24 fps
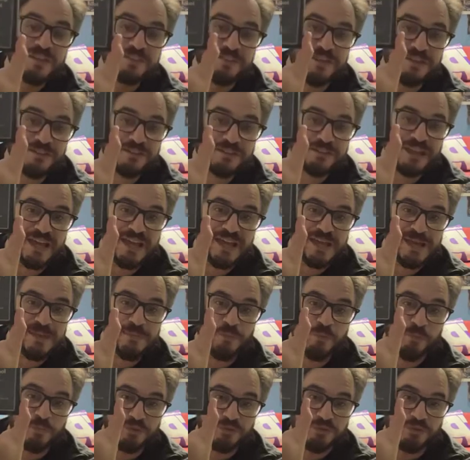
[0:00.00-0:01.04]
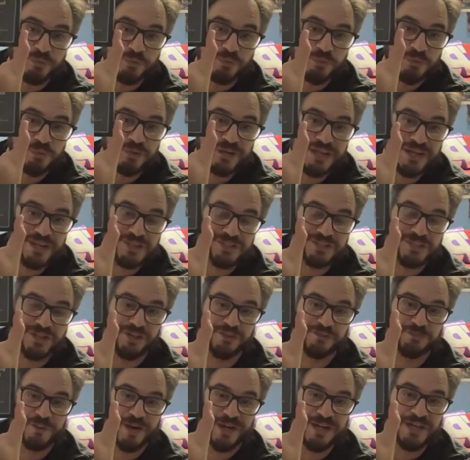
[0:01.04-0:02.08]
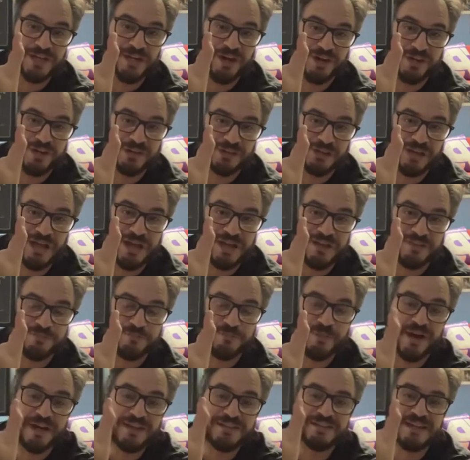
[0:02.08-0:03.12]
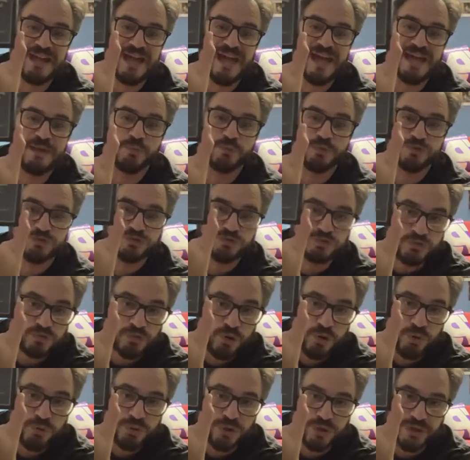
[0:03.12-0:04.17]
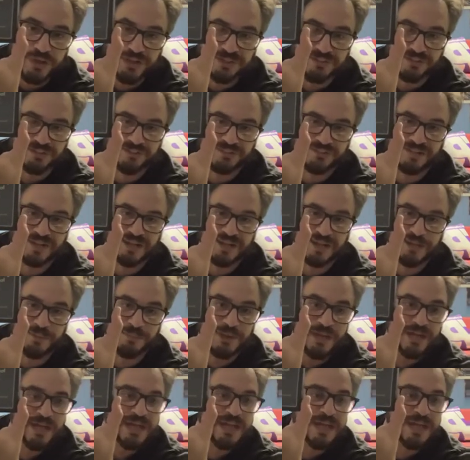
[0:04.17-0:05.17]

This game was the ruination of my young life. My dad was so good at this game.